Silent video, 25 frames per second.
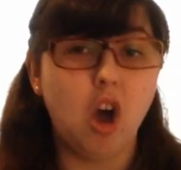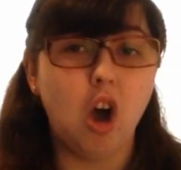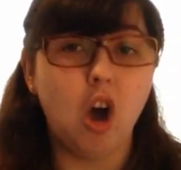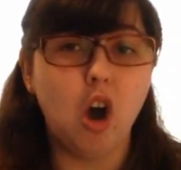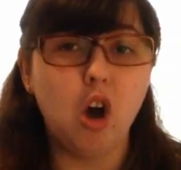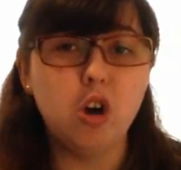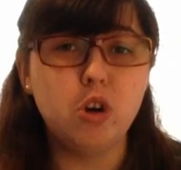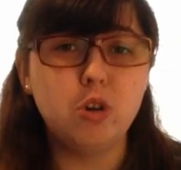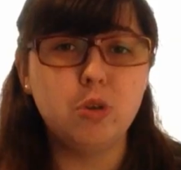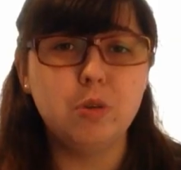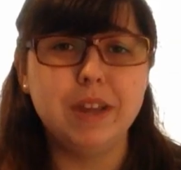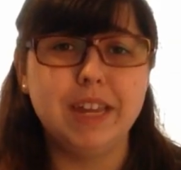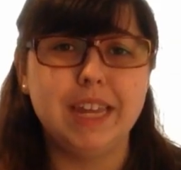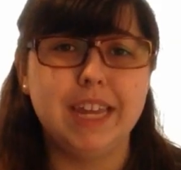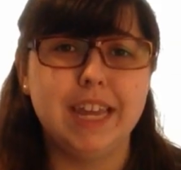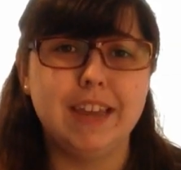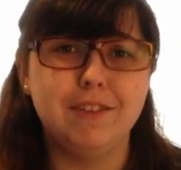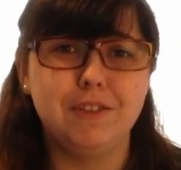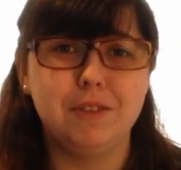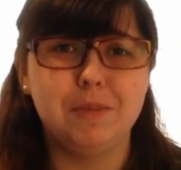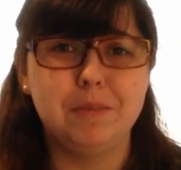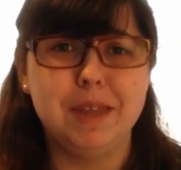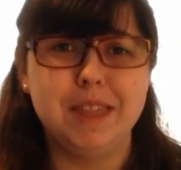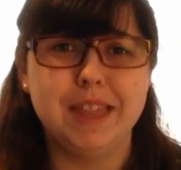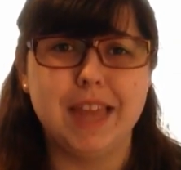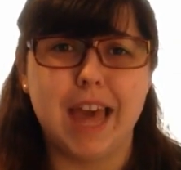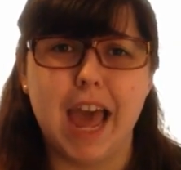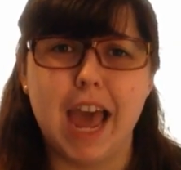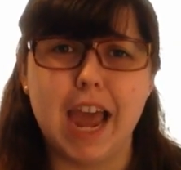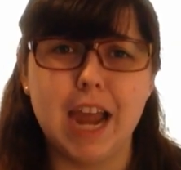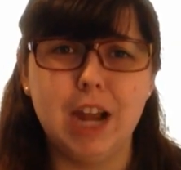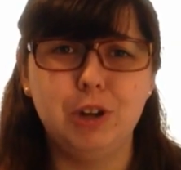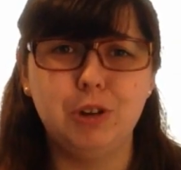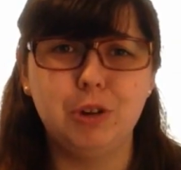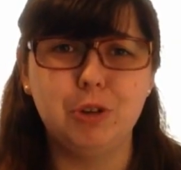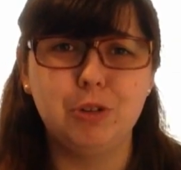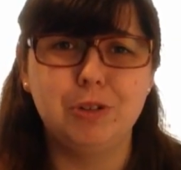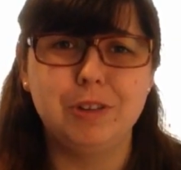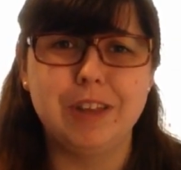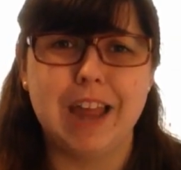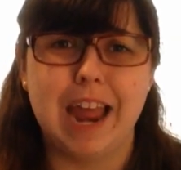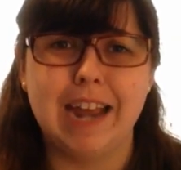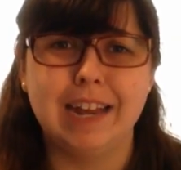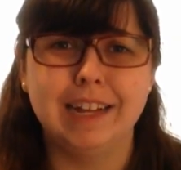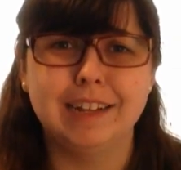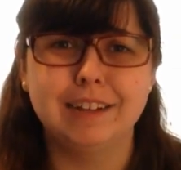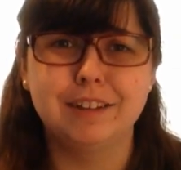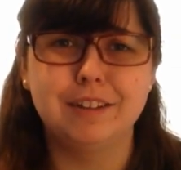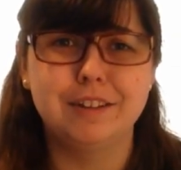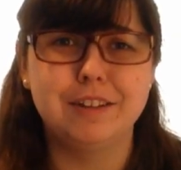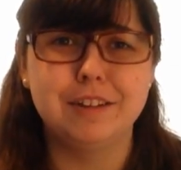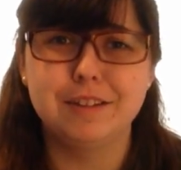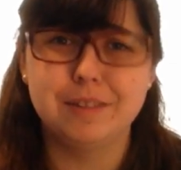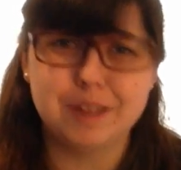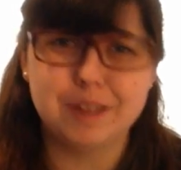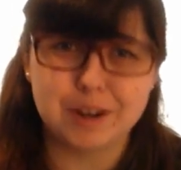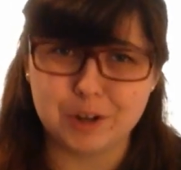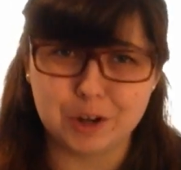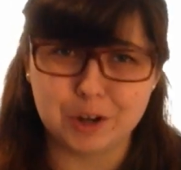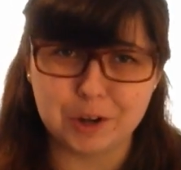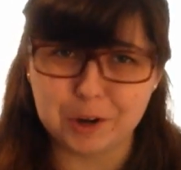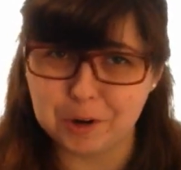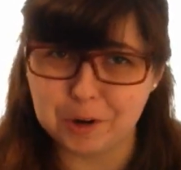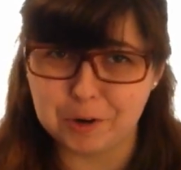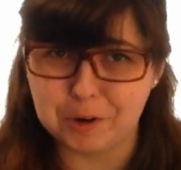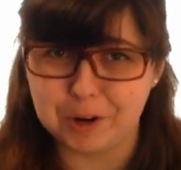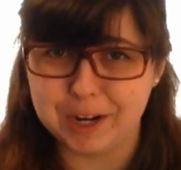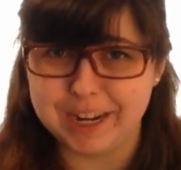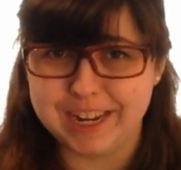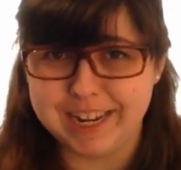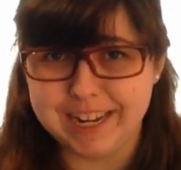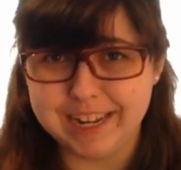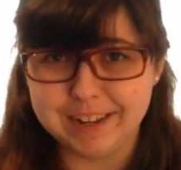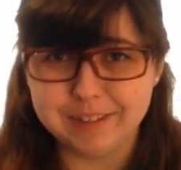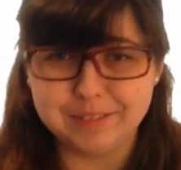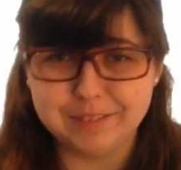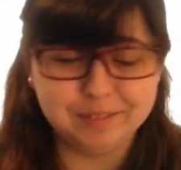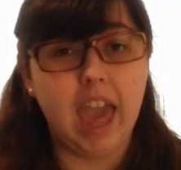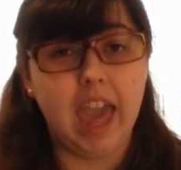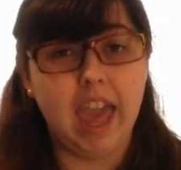Oh, it gives me the hydrostatics to such a degree."